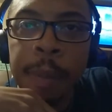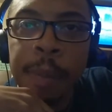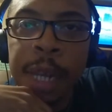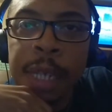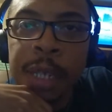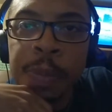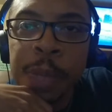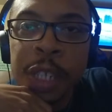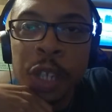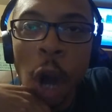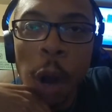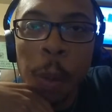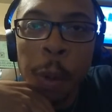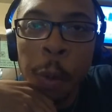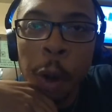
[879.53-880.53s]
Miss Mr.
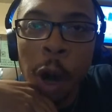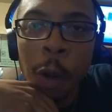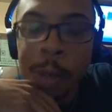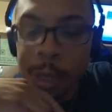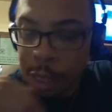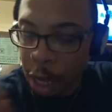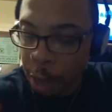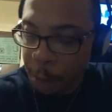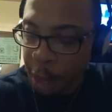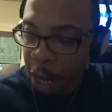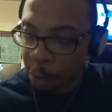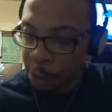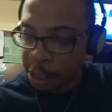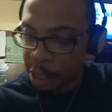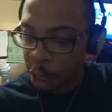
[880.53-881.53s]
Urban World, what's up, man?
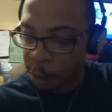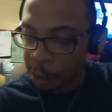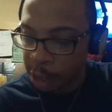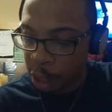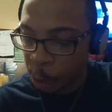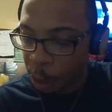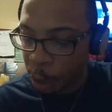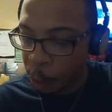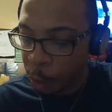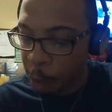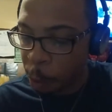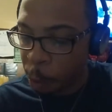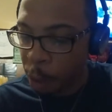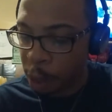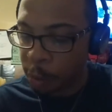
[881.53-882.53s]
What's up? What's up? Well,
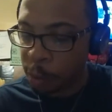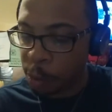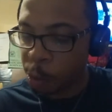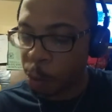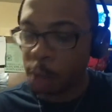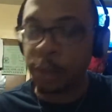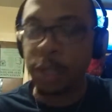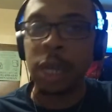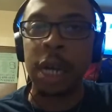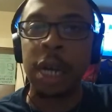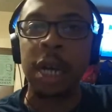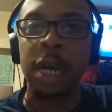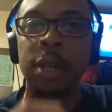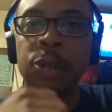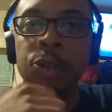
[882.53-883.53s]
welcome, welcome to the
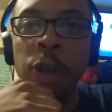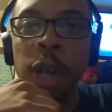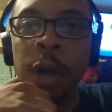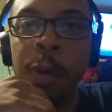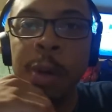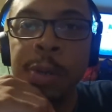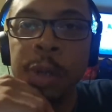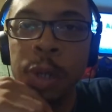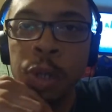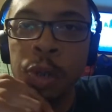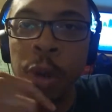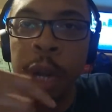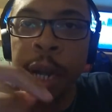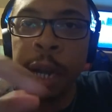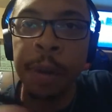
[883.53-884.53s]
uh, screen. Welcome to the
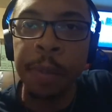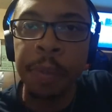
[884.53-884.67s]
screen.